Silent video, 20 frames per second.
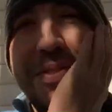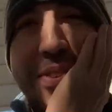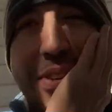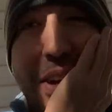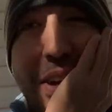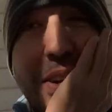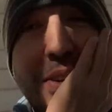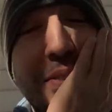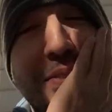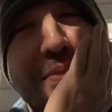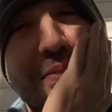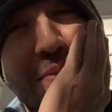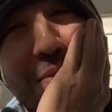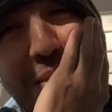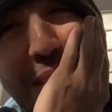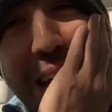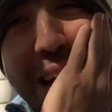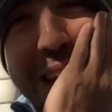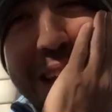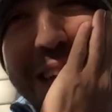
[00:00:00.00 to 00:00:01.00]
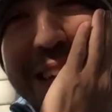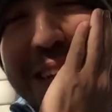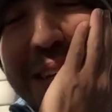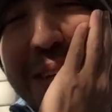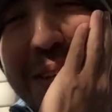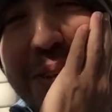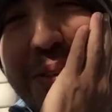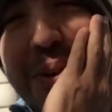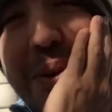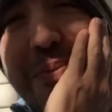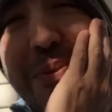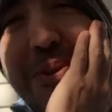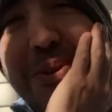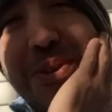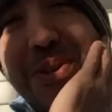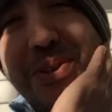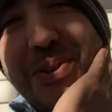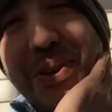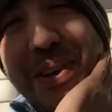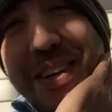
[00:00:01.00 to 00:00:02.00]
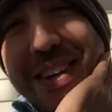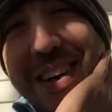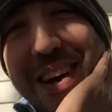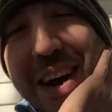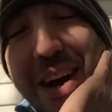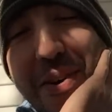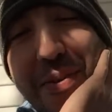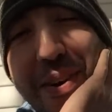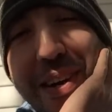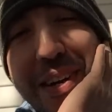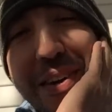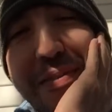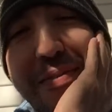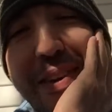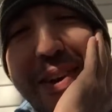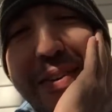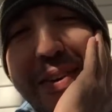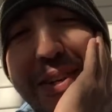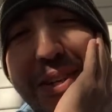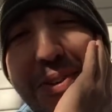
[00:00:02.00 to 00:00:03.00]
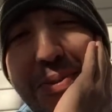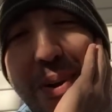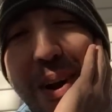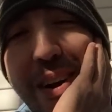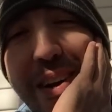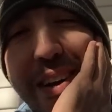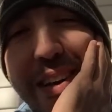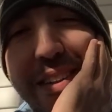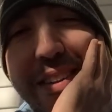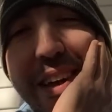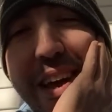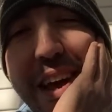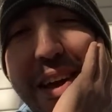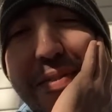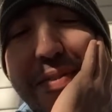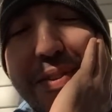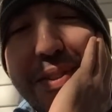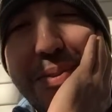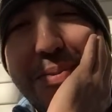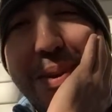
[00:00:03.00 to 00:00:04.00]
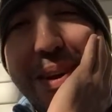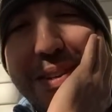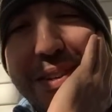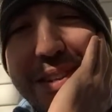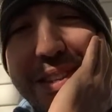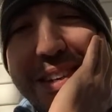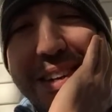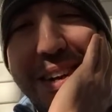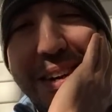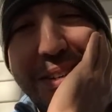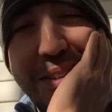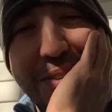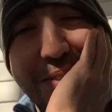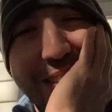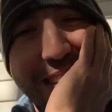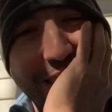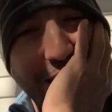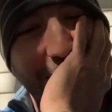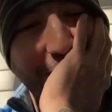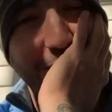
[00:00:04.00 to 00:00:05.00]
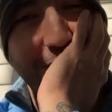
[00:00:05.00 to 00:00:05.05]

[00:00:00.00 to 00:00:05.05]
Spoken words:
So a little tribute to Sean Connery on a very trying day for the rest of the country.